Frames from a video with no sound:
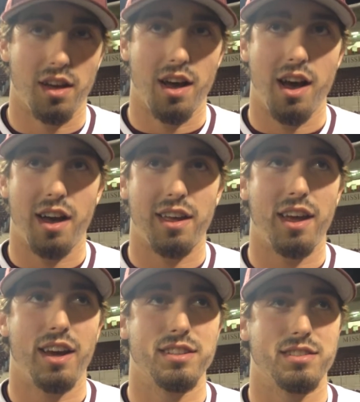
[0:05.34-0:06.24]

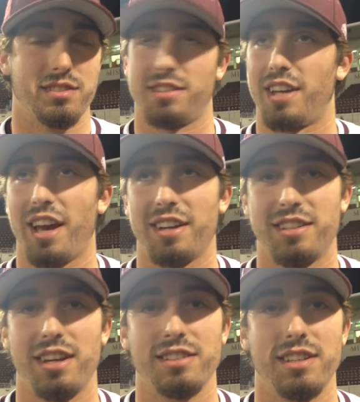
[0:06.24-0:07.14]
Yeah, I just got a
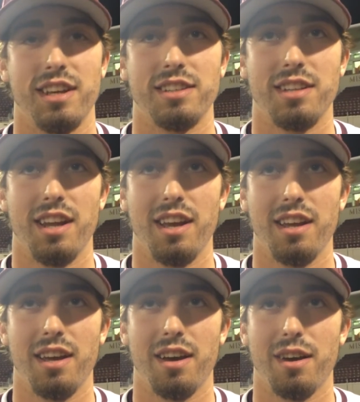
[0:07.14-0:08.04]
chance to hit
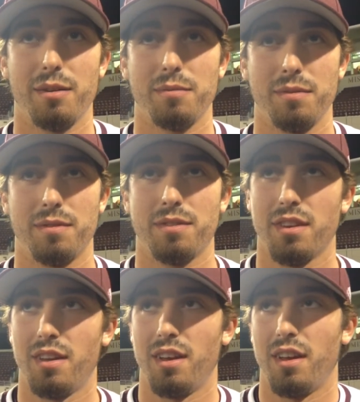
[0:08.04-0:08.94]
today.
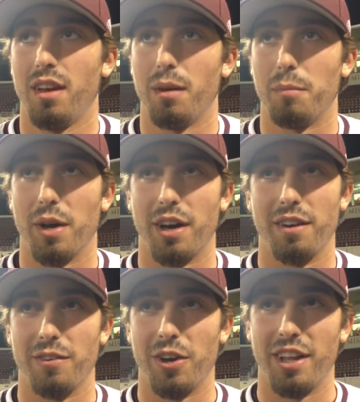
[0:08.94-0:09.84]

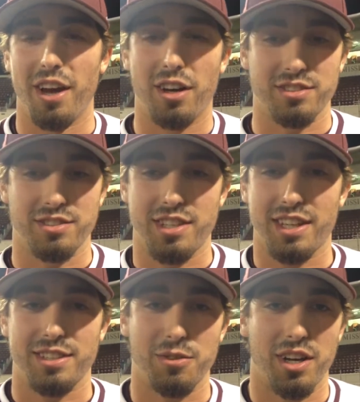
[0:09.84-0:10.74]
But really, Austin
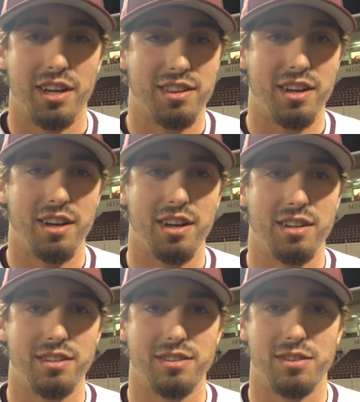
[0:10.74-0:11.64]
Sexton went out there
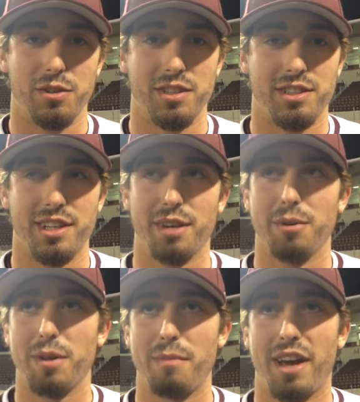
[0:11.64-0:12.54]
and threw a gem
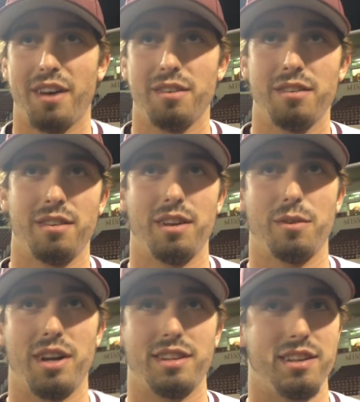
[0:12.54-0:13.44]
on the mound. He
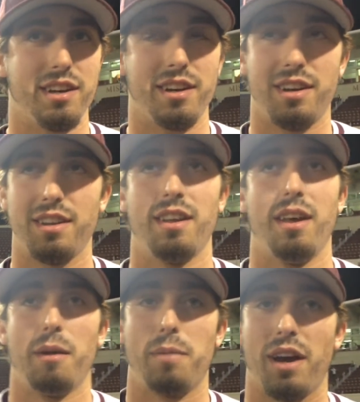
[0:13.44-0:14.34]
went out there and
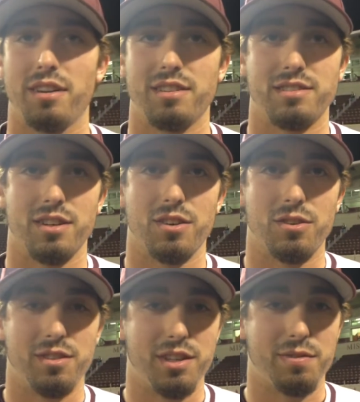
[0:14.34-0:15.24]
pounded the
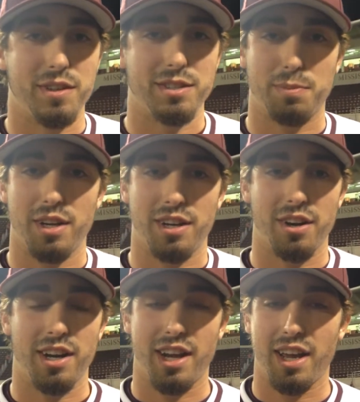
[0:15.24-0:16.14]
zone. Defense played a
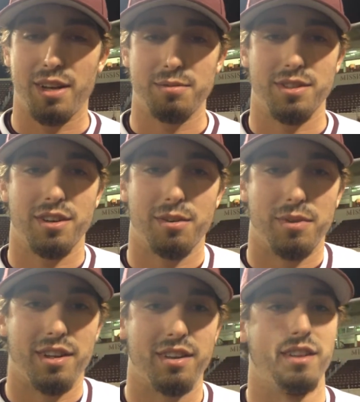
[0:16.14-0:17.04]
great game. So, I
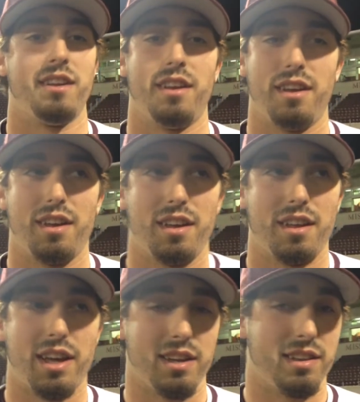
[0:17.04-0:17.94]
mean,
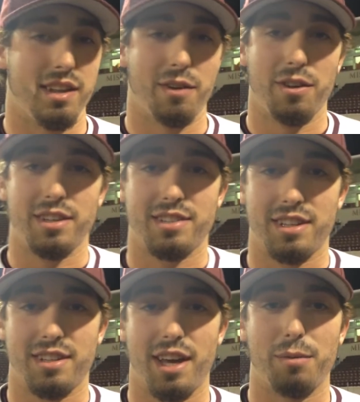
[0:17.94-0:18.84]
they really set
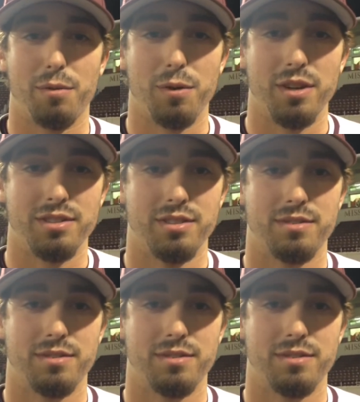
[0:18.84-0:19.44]
the table for us.